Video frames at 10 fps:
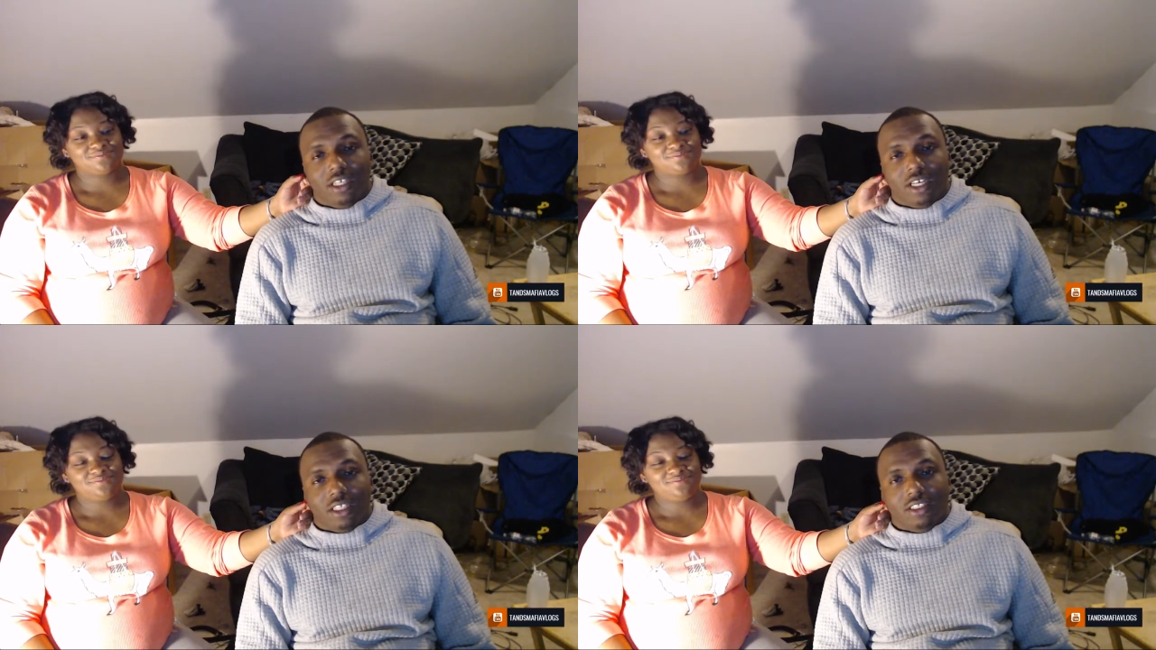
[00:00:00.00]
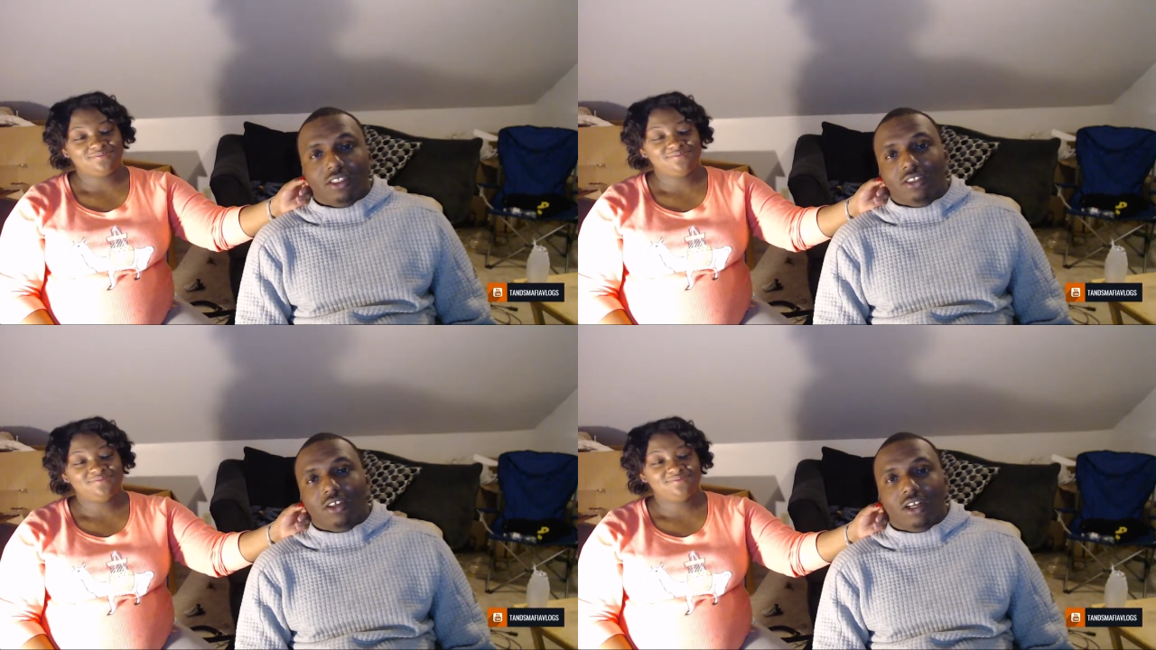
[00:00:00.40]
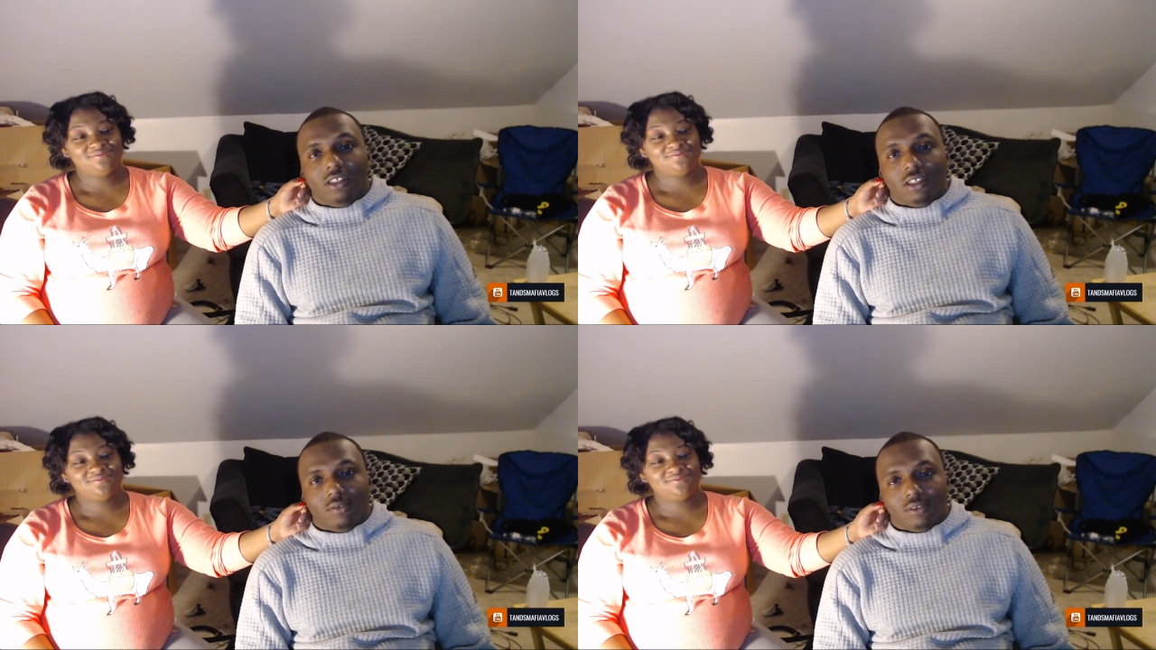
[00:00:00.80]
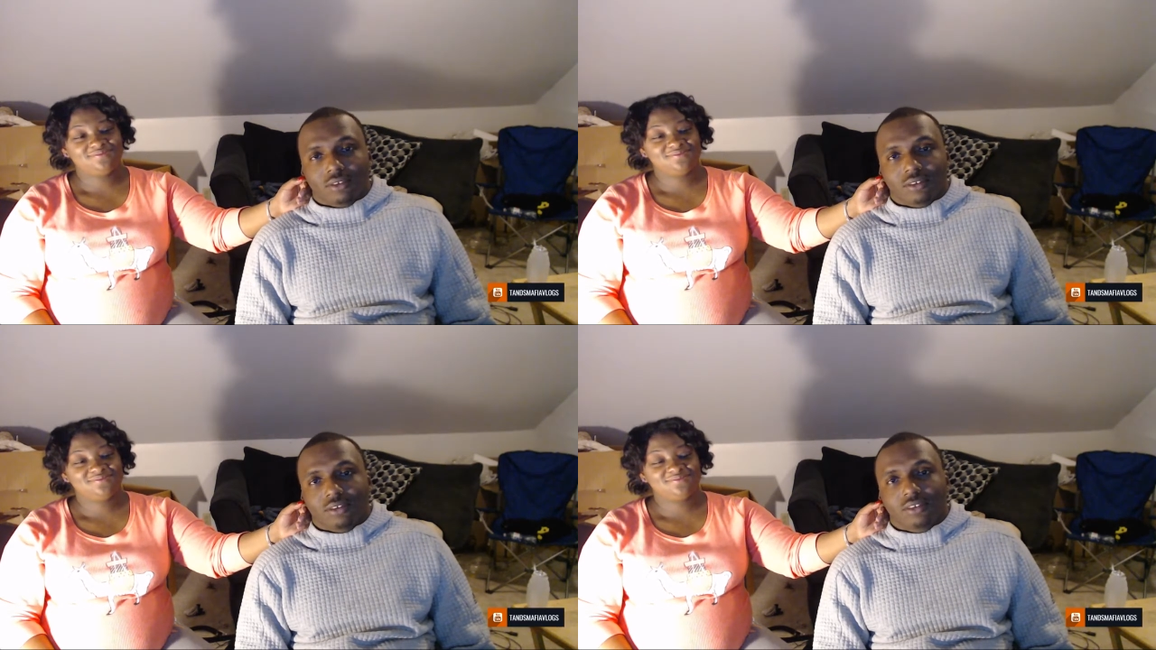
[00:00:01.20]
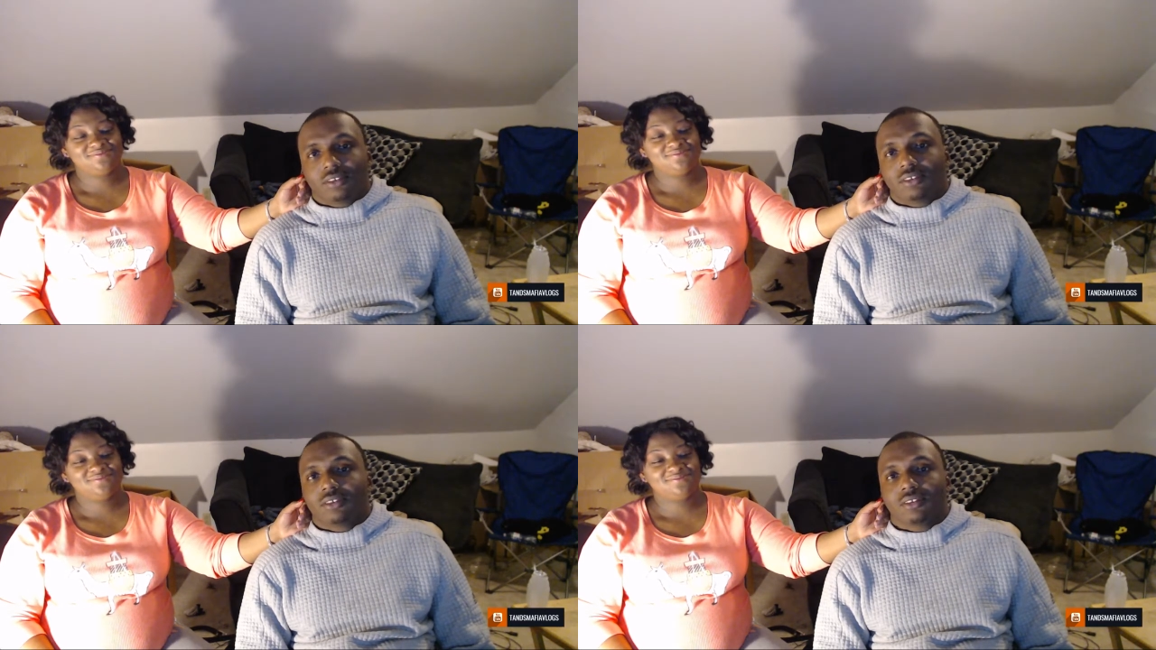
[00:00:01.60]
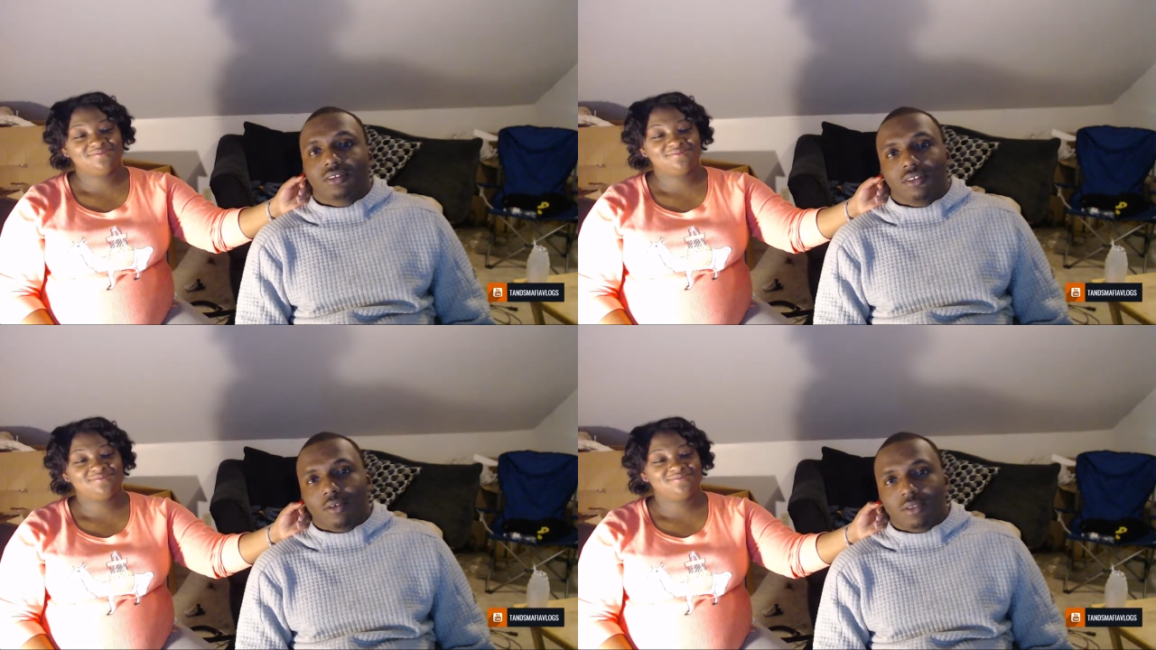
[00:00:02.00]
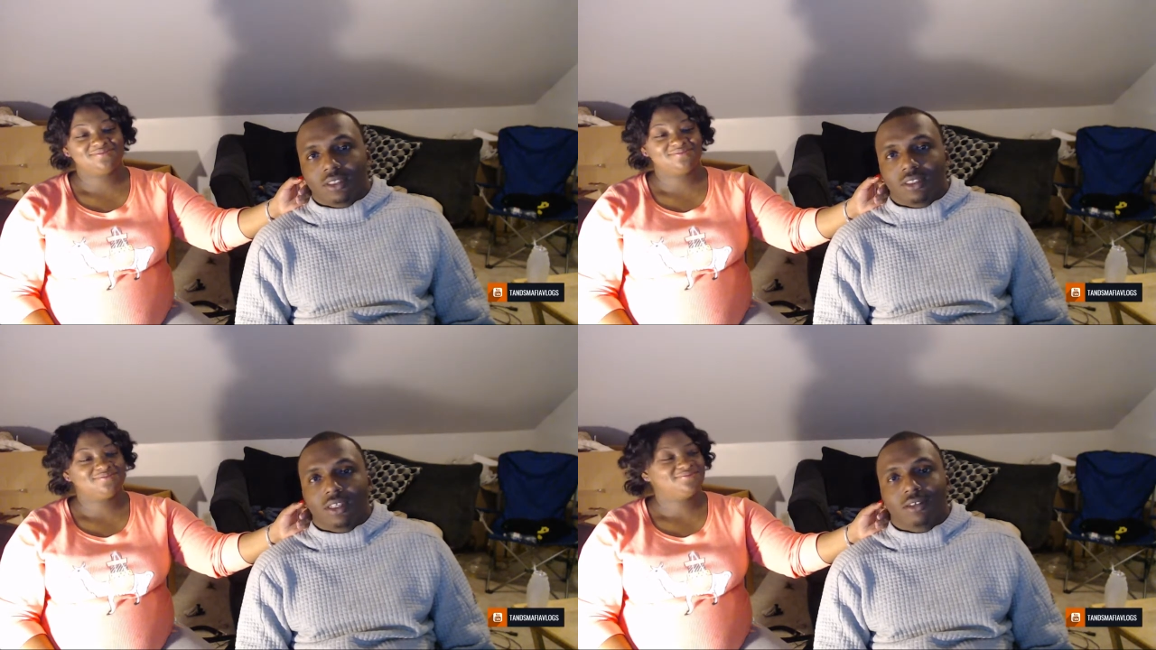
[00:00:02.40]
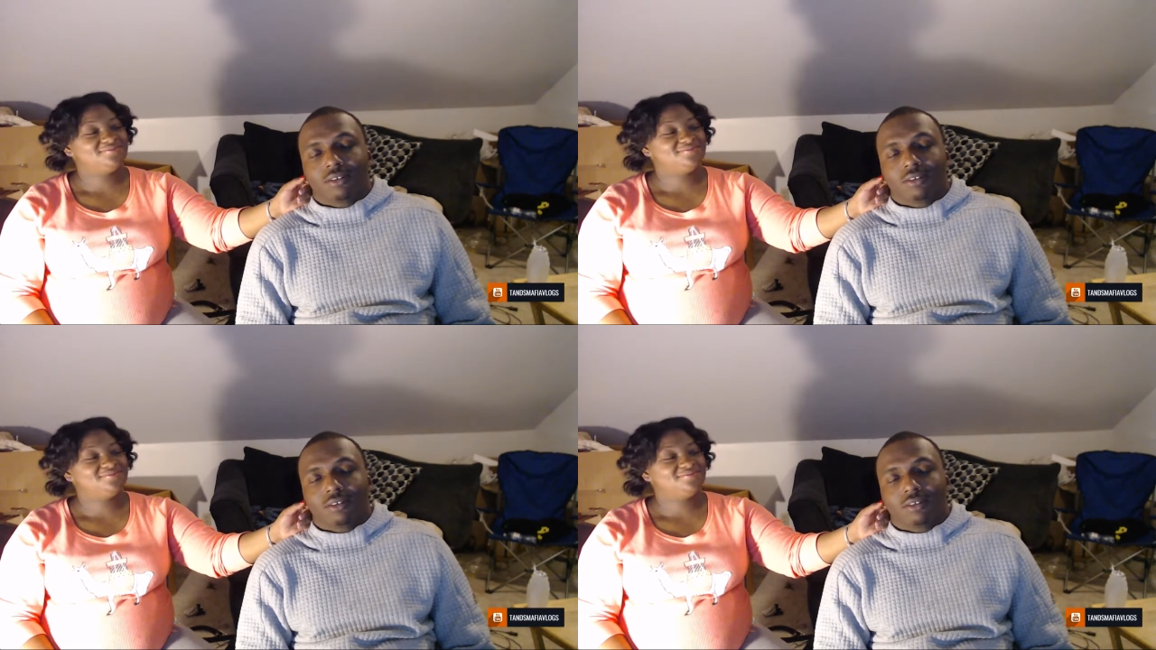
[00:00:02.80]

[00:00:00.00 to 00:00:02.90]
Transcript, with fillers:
Speaker 1: and tell this girl I love her. Love her to